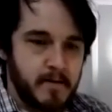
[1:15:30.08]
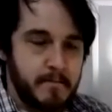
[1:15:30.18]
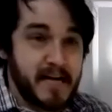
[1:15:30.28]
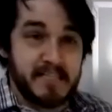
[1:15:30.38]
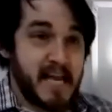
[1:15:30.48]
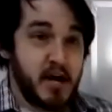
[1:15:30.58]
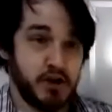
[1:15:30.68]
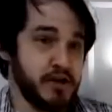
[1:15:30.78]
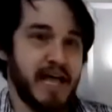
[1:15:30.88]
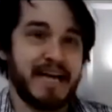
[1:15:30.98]
Because they
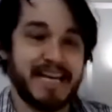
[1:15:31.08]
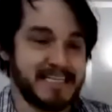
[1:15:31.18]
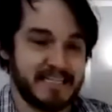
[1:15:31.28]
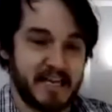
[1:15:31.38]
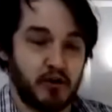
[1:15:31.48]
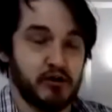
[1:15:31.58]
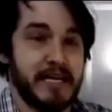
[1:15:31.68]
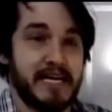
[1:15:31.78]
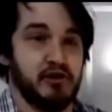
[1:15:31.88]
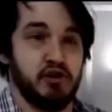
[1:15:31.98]
couldn't
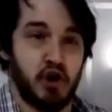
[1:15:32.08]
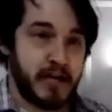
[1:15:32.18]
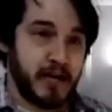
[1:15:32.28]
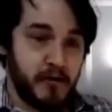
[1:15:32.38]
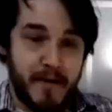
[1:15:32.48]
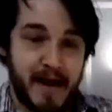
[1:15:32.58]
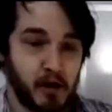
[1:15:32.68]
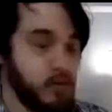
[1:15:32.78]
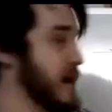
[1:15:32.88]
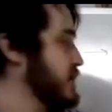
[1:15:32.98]
necessarily look at all the
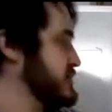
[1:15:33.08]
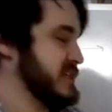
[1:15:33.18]
medical records,